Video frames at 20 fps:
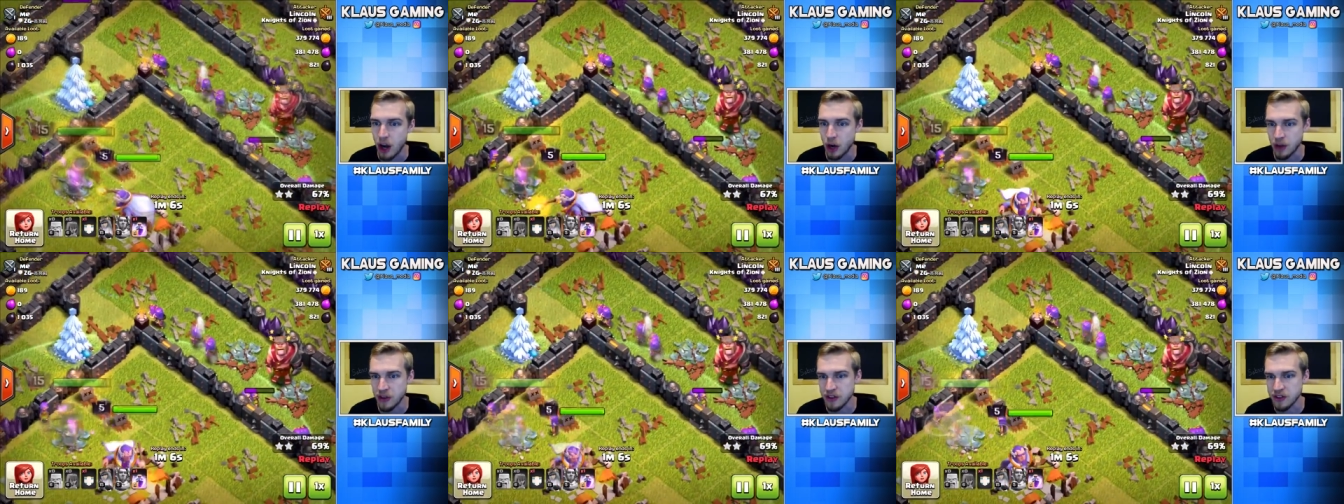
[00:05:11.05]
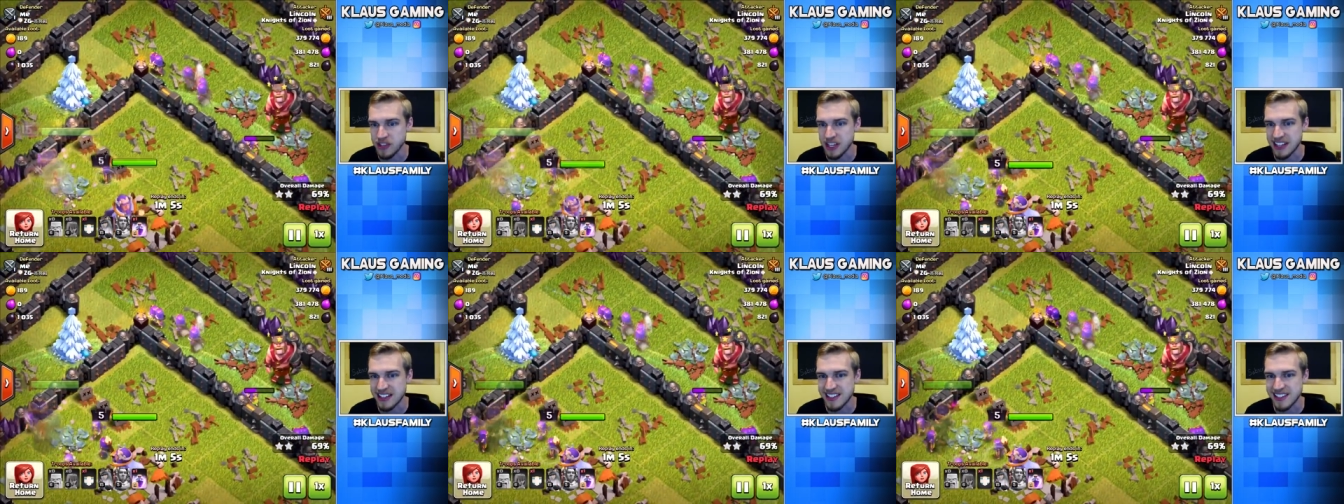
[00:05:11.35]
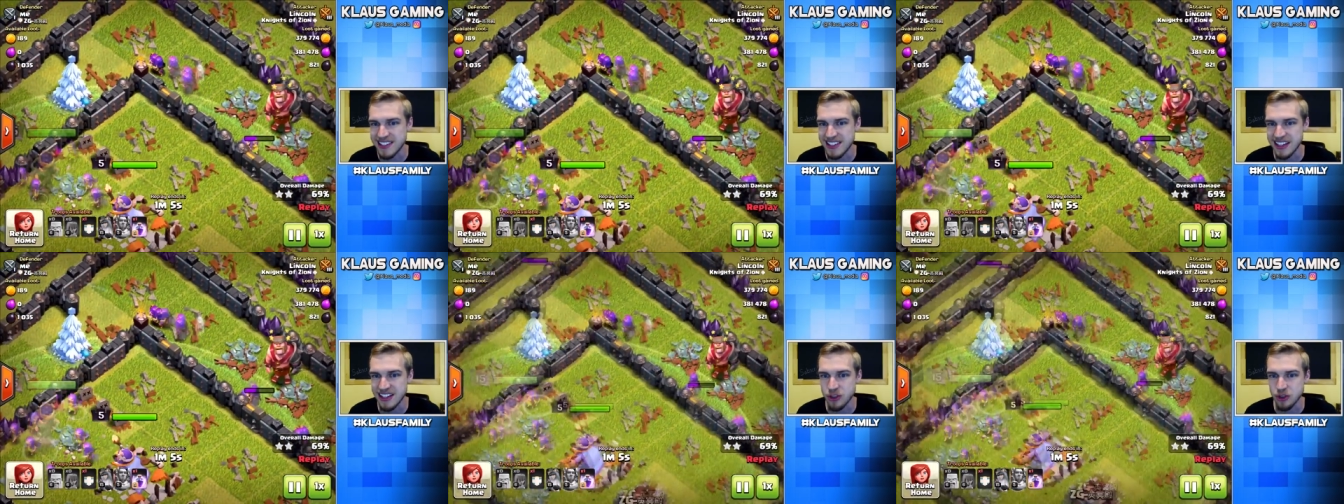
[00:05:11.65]
Okay, there's like
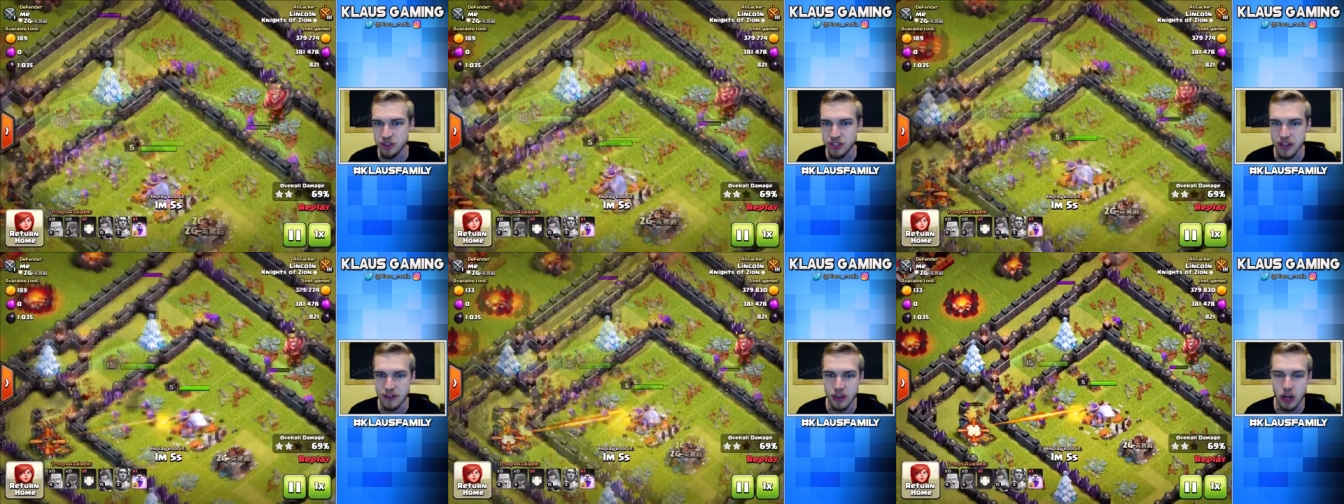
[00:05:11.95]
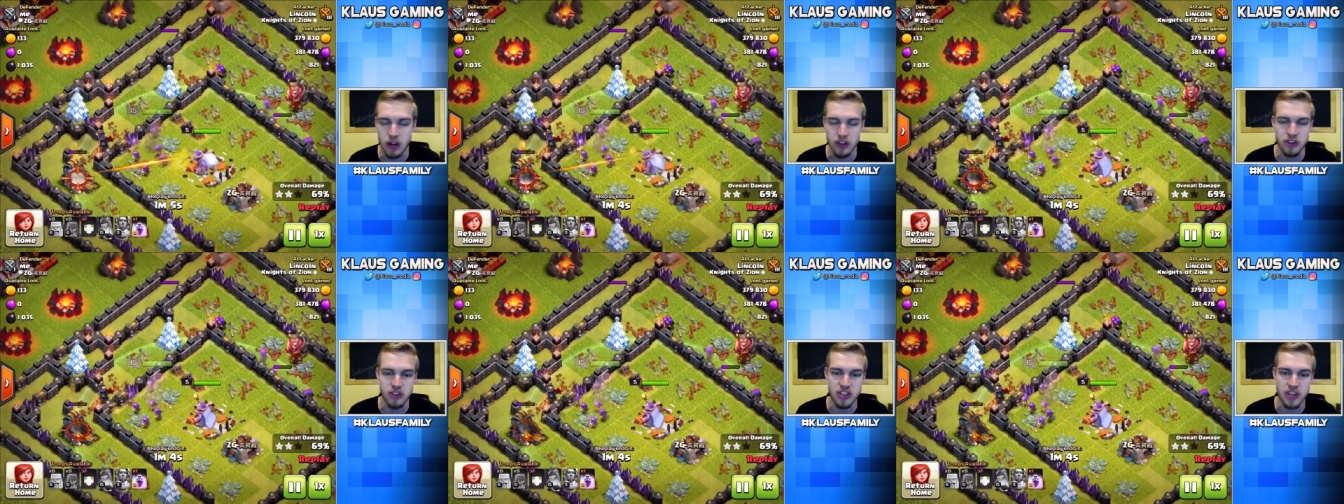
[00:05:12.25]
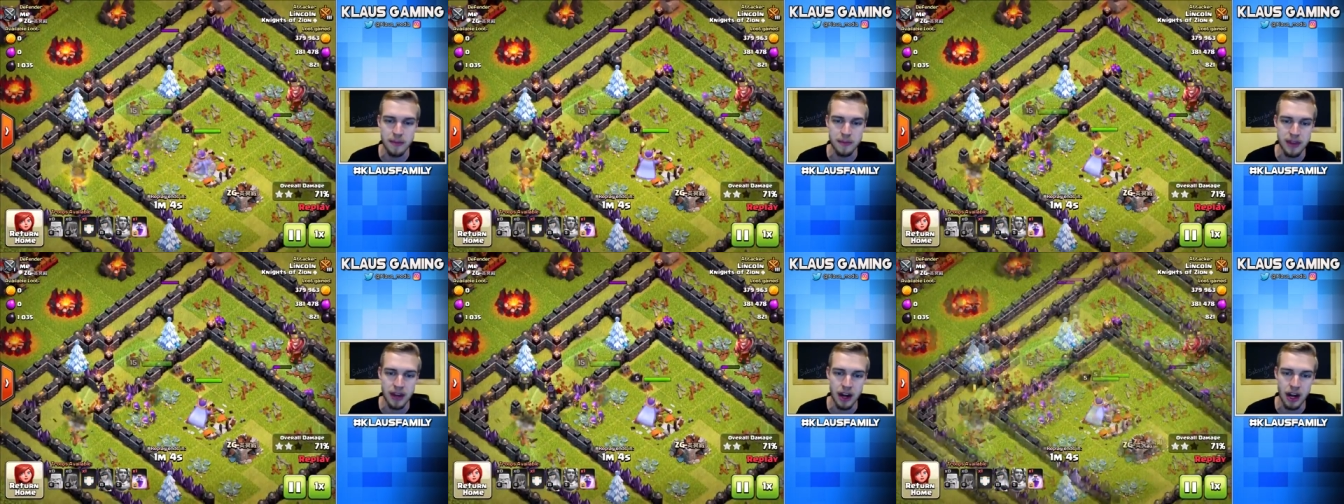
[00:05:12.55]
six or seven archers
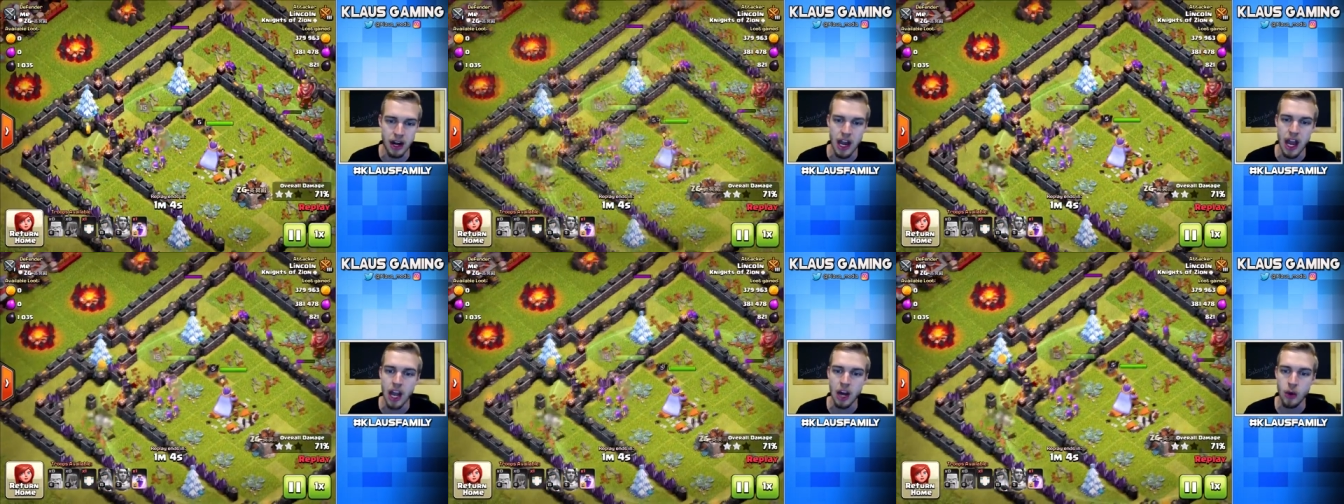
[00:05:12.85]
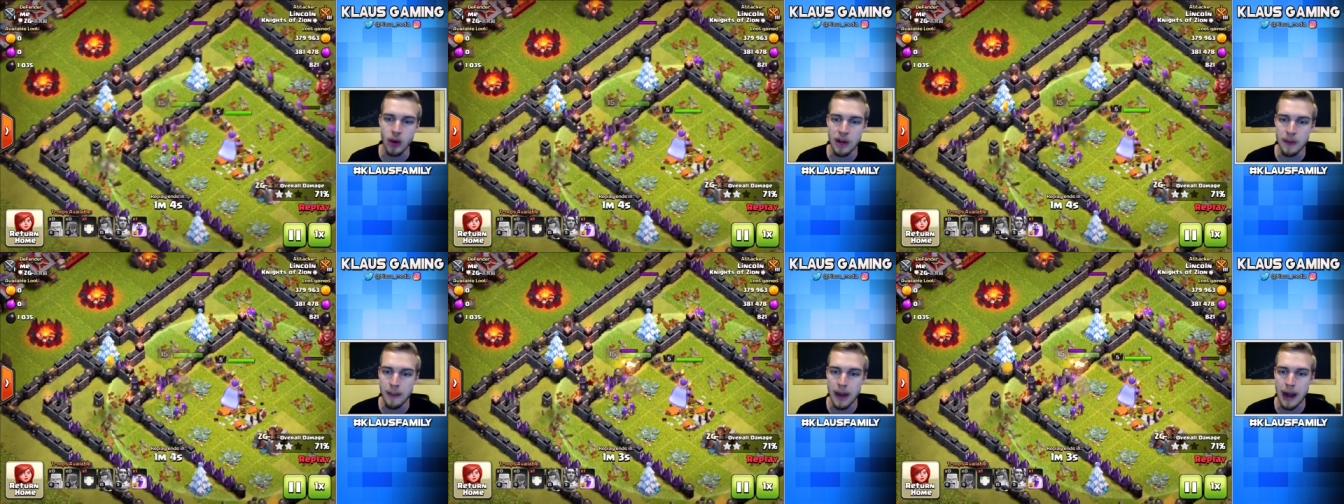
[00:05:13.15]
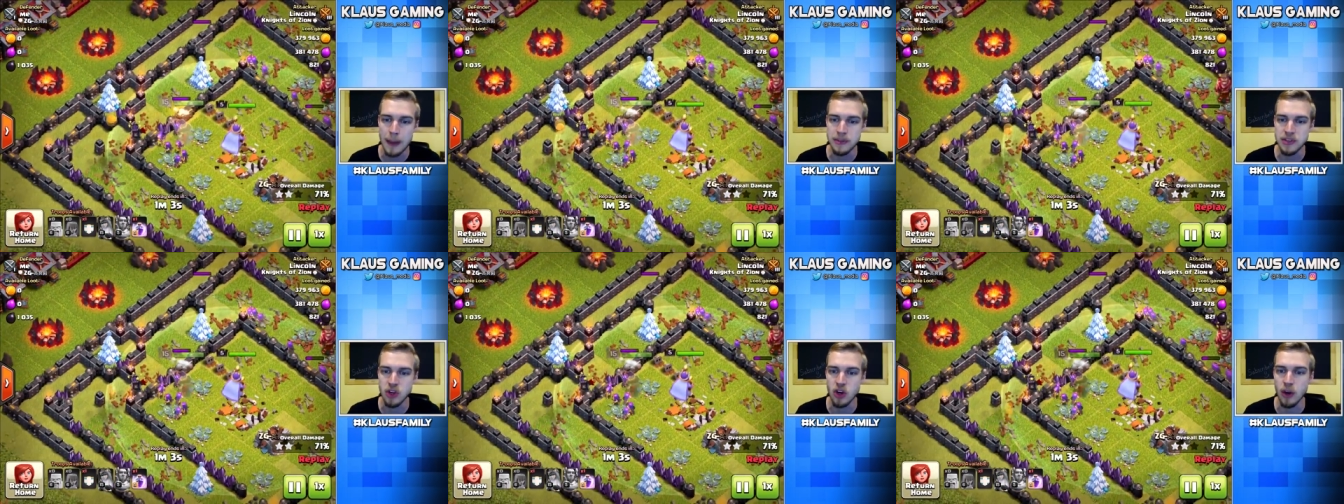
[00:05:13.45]
up there. Queen
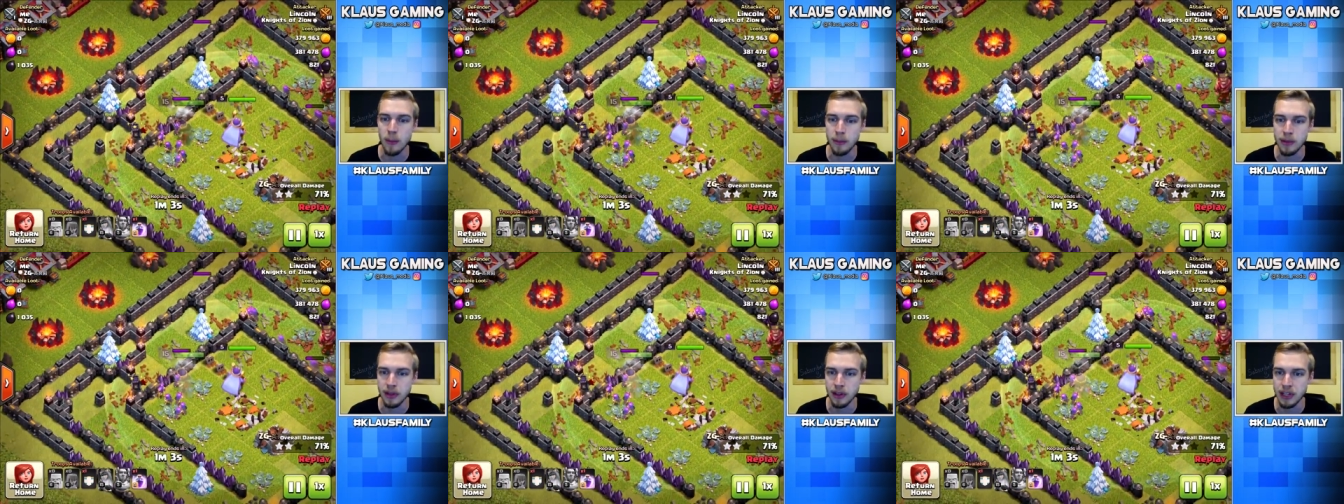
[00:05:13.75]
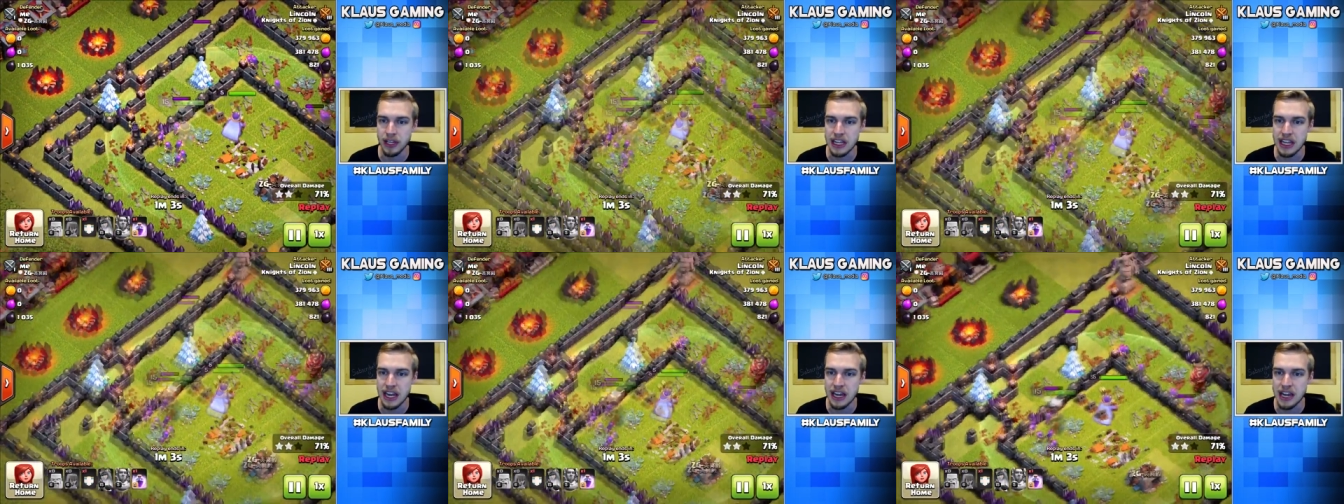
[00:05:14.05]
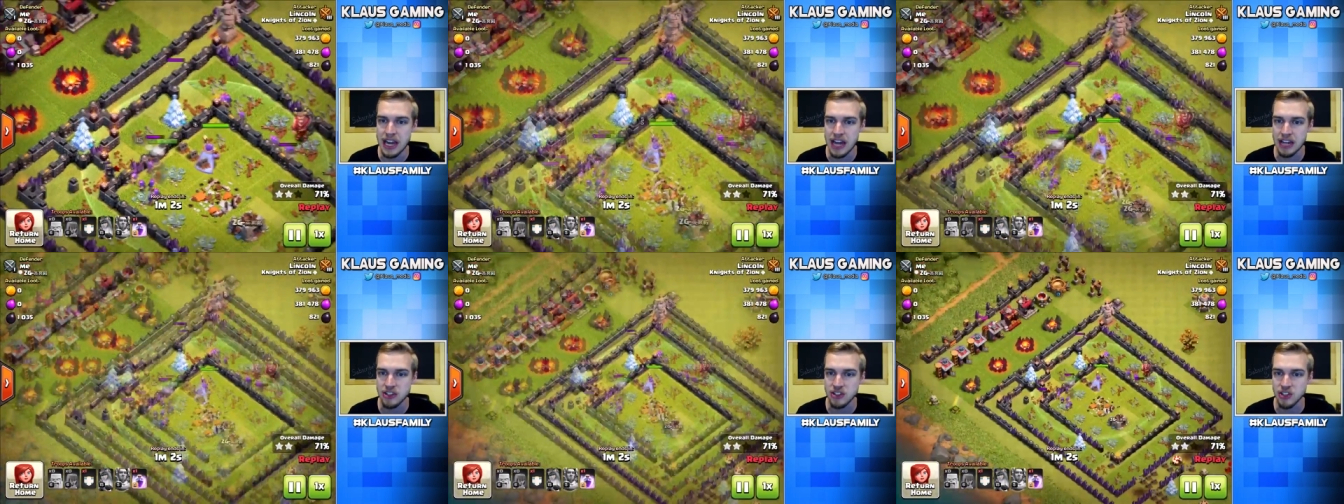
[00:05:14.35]
pops her ability,
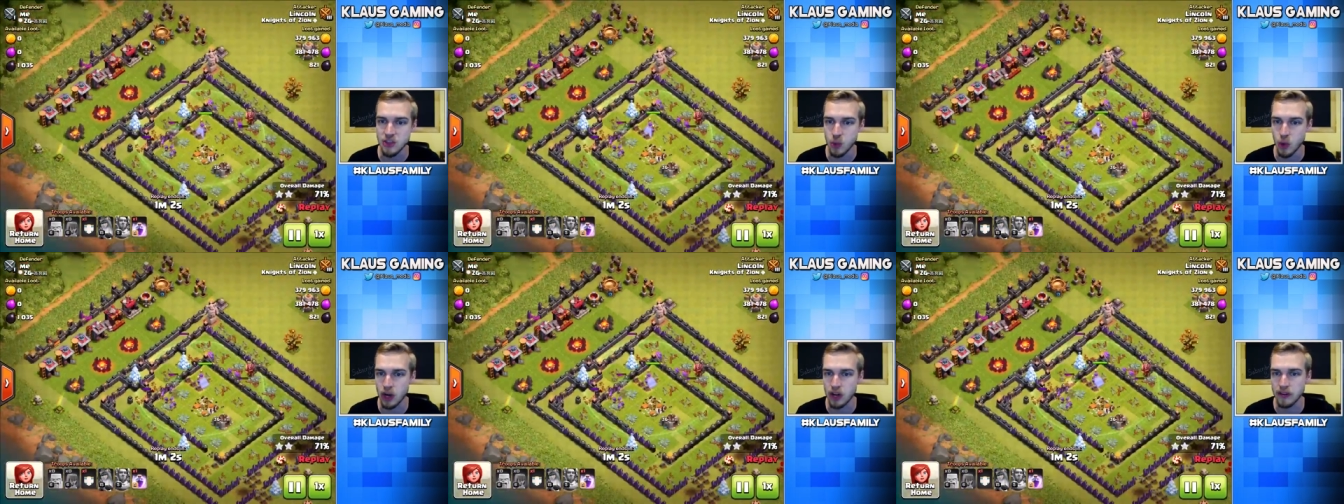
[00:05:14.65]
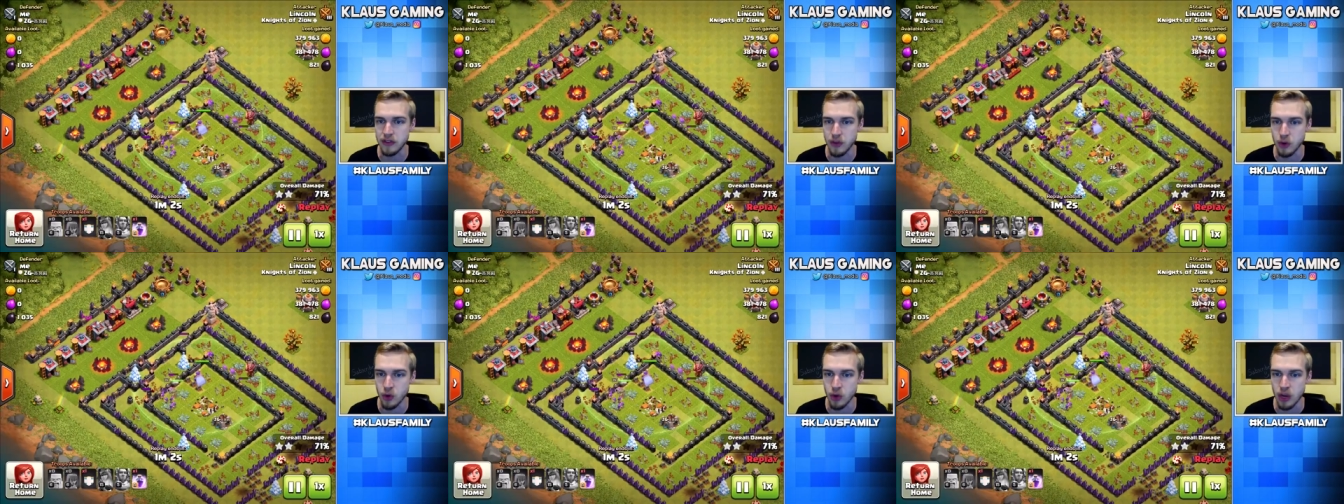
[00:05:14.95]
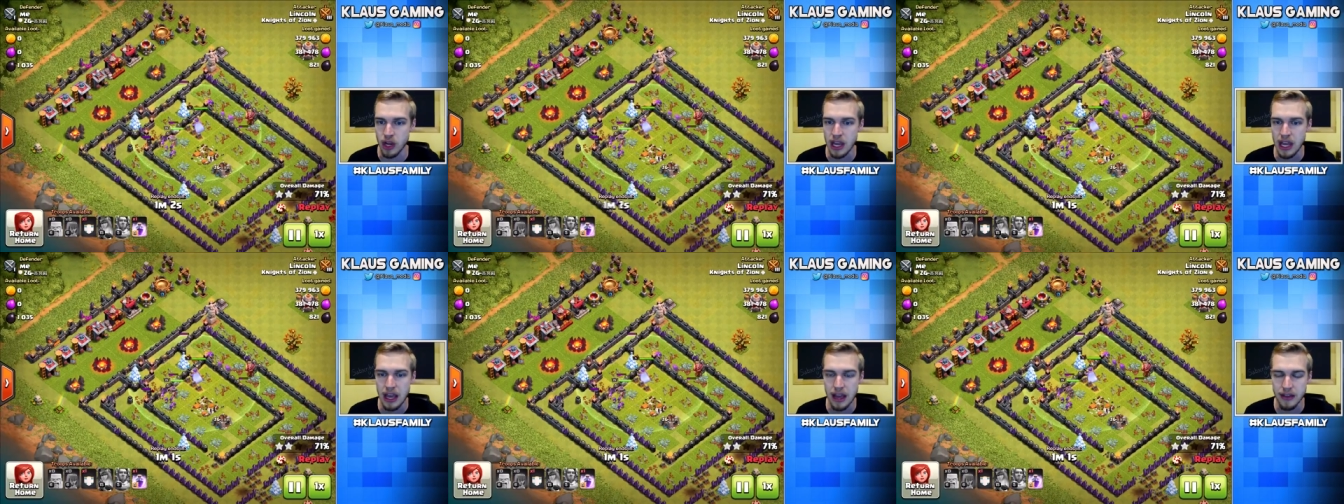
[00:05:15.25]
and now she's working through